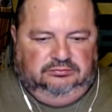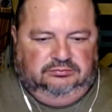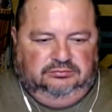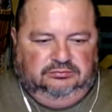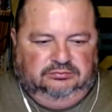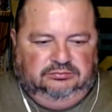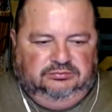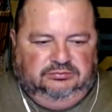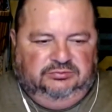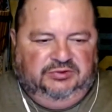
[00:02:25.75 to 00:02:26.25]

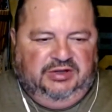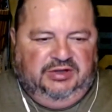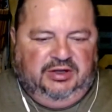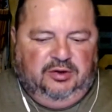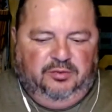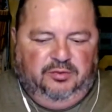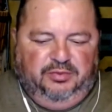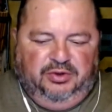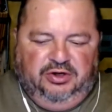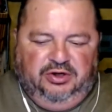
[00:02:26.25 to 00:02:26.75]
And that'll
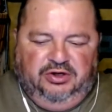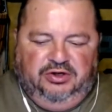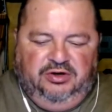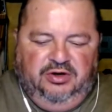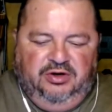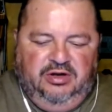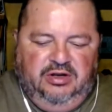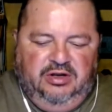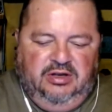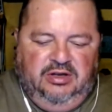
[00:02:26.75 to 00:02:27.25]
burn
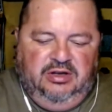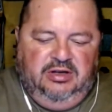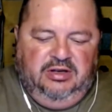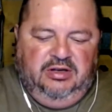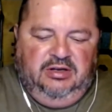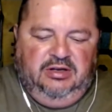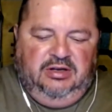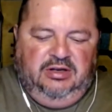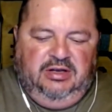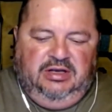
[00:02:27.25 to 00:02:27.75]

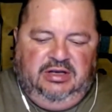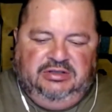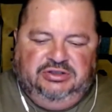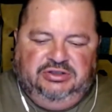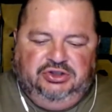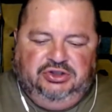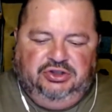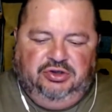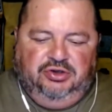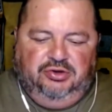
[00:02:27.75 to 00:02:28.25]
as the
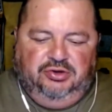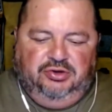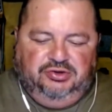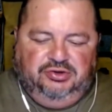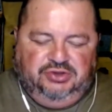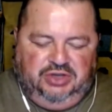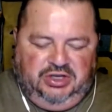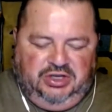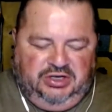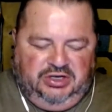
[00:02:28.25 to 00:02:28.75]
show goes
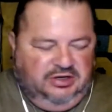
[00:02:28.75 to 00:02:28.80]
on.